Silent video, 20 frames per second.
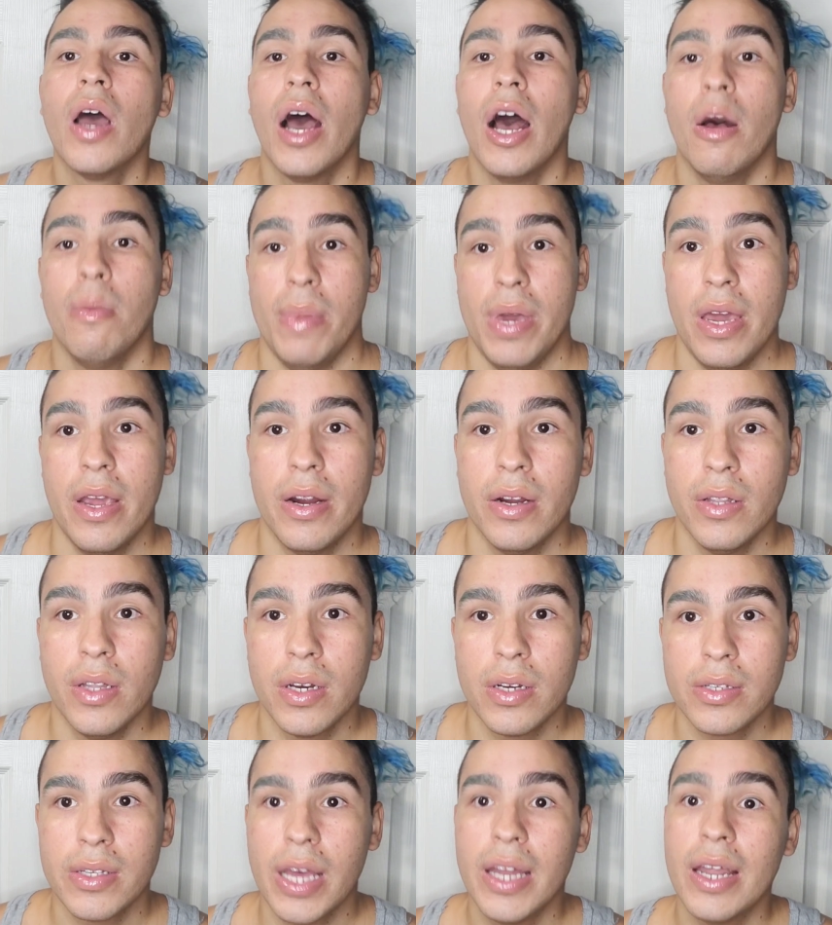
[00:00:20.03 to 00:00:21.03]
how my hair
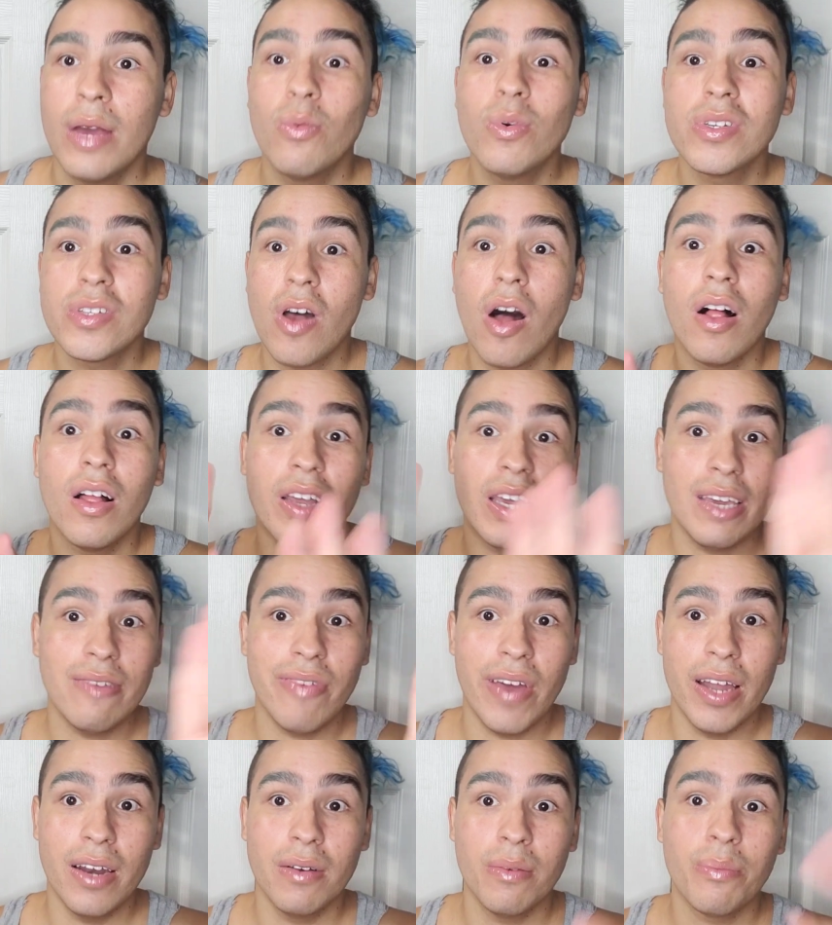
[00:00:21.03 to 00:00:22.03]
looks and it was all
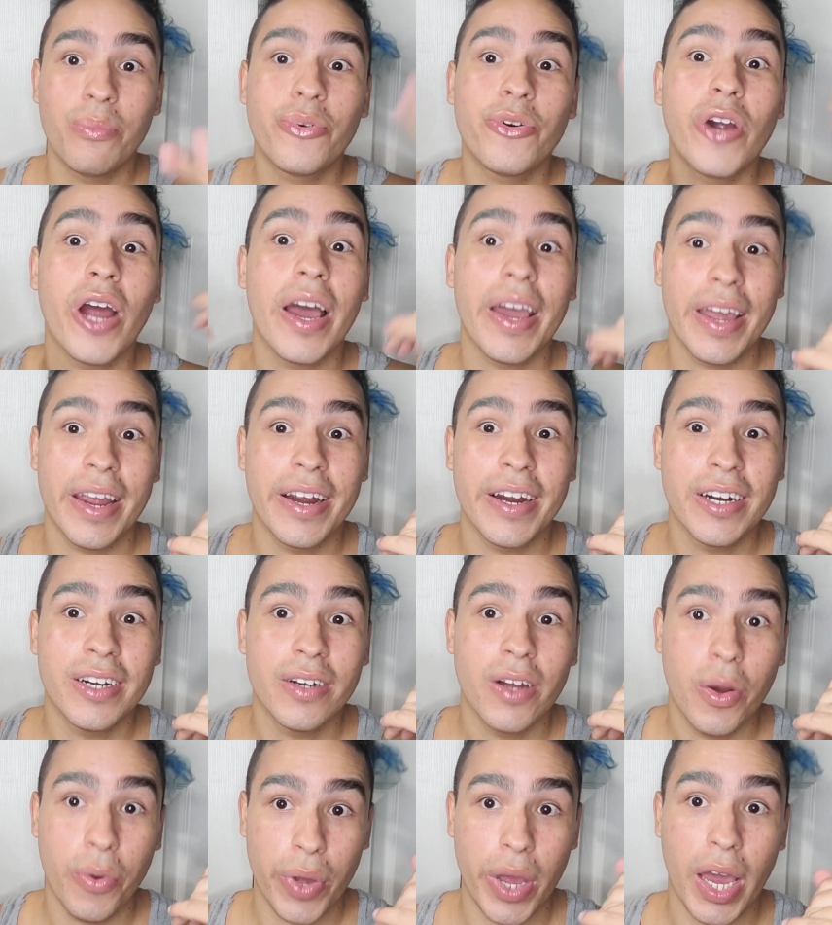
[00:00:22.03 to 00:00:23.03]
even
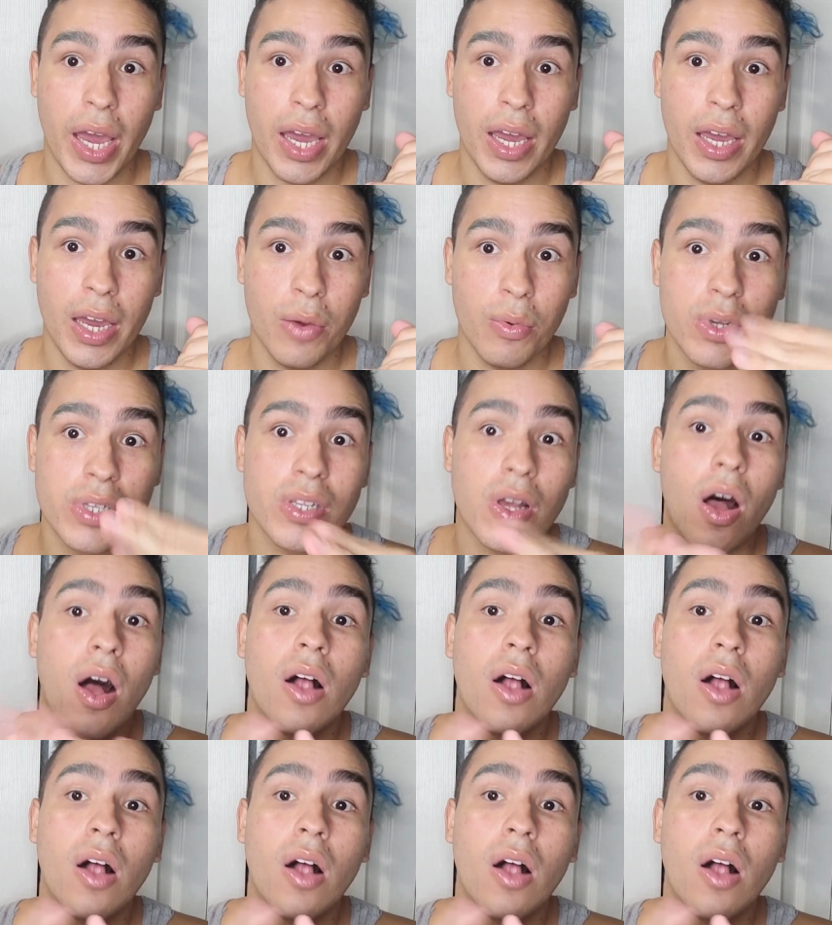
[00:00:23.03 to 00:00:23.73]
prior okay it was